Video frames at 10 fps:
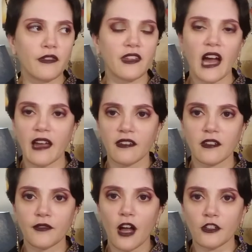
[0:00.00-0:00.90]
the island
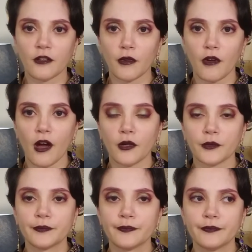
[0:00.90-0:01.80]
of Dr. Moreau.
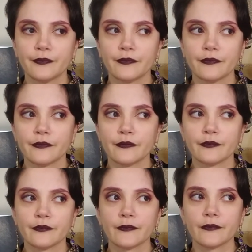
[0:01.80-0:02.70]

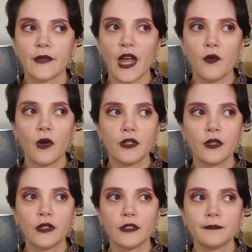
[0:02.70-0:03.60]
I
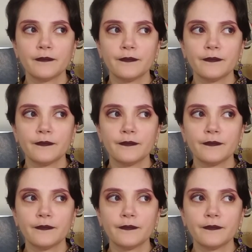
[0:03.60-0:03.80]
wonder